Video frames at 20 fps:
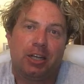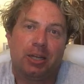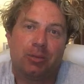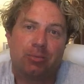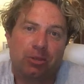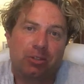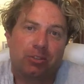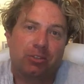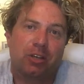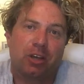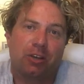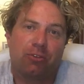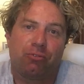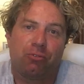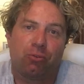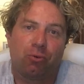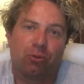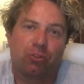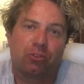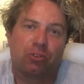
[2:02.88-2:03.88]
limits our
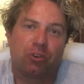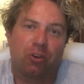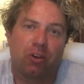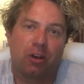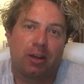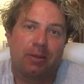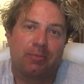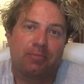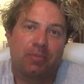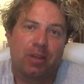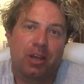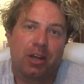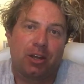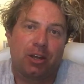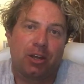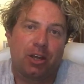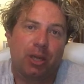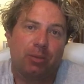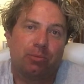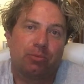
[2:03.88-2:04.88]
foresight and it
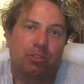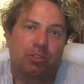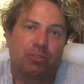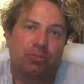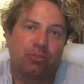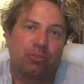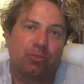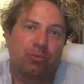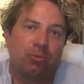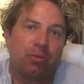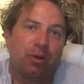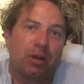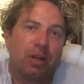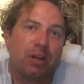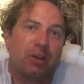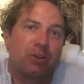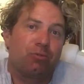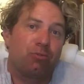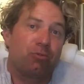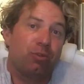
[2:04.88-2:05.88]
keeps us from
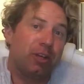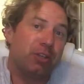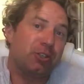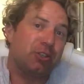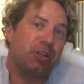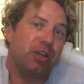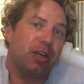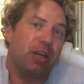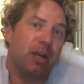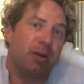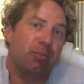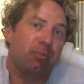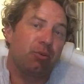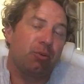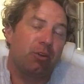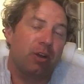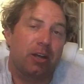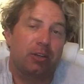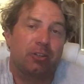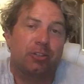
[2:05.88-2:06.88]
reaching our
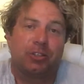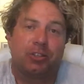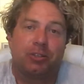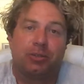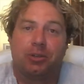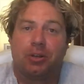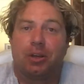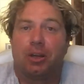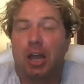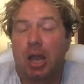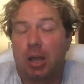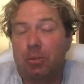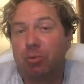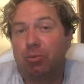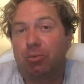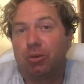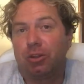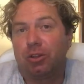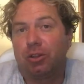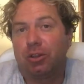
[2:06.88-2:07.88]
production
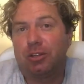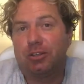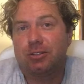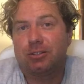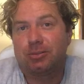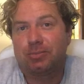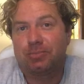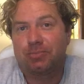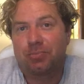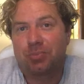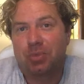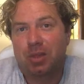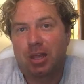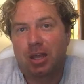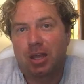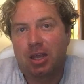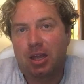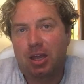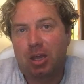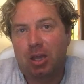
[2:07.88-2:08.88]
capabilities.
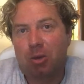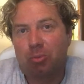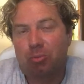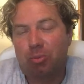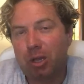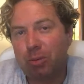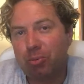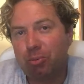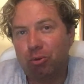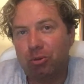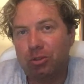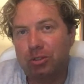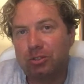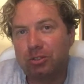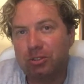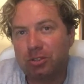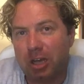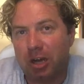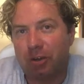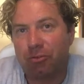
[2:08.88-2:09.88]
People that
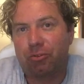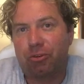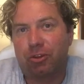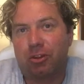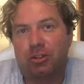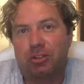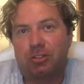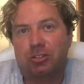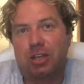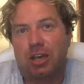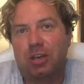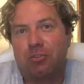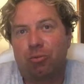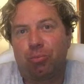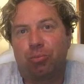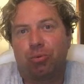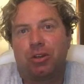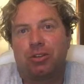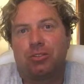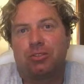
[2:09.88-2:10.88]
suffer this
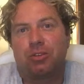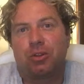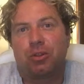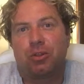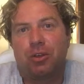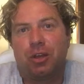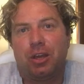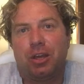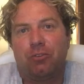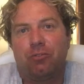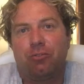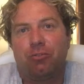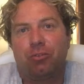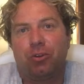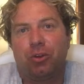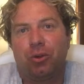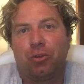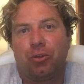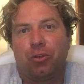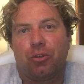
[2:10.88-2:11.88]
ever-present thing
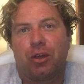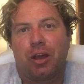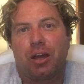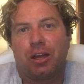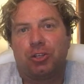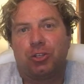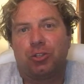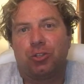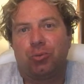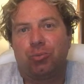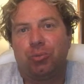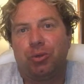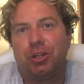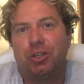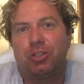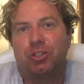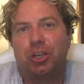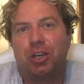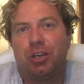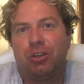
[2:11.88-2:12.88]
feel that they shouldn't be
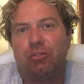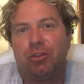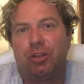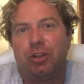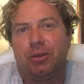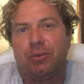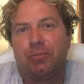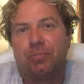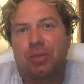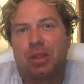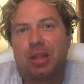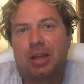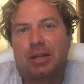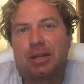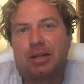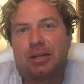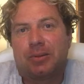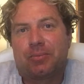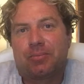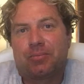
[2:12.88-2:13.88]
achieving
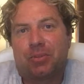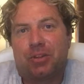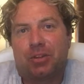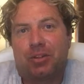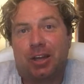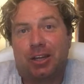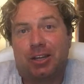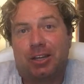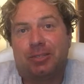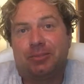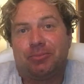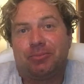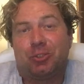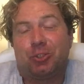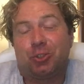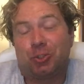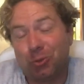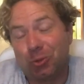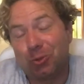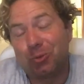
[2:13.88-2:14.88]

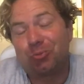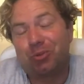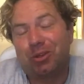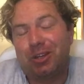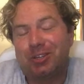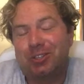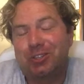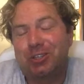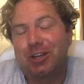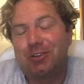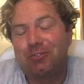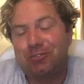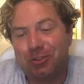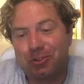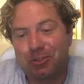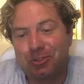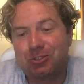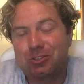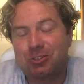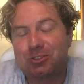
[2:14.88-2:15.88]

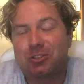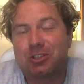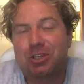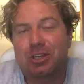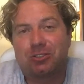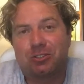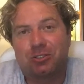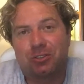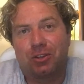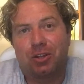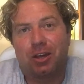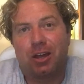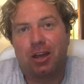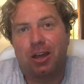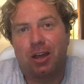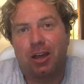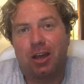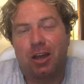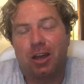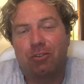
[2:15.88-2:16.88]
the success that they
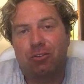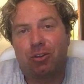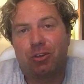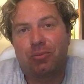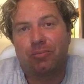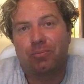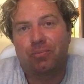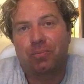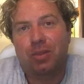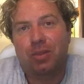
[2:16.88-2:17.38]
are having.